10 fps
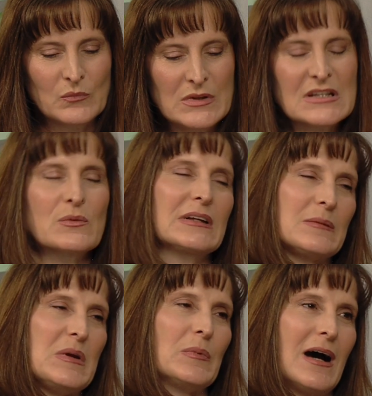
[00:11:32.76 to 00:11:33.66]
we just want to
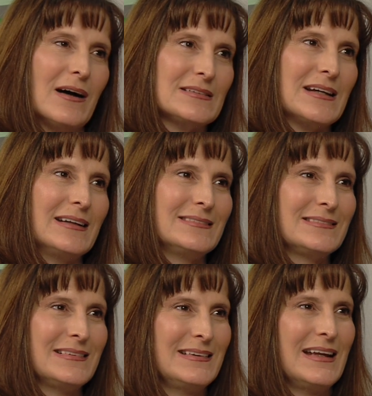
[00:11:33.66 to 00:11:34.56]
get people outside,
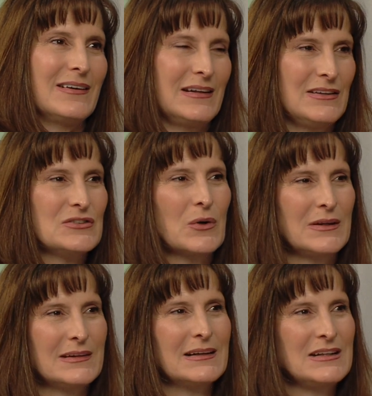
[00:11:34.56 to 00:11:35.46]
you know, and
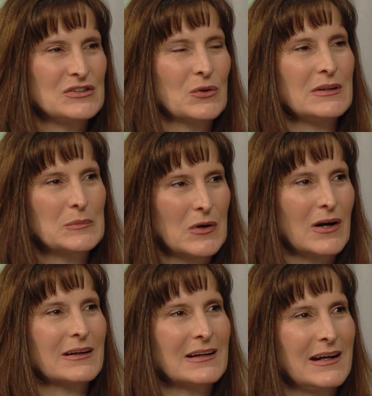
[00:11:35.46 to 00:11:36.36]
enjoying the
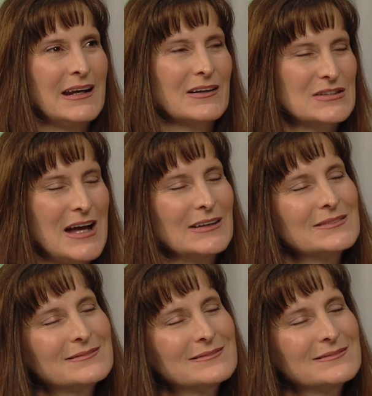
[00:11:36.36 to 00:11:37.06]
park in our town.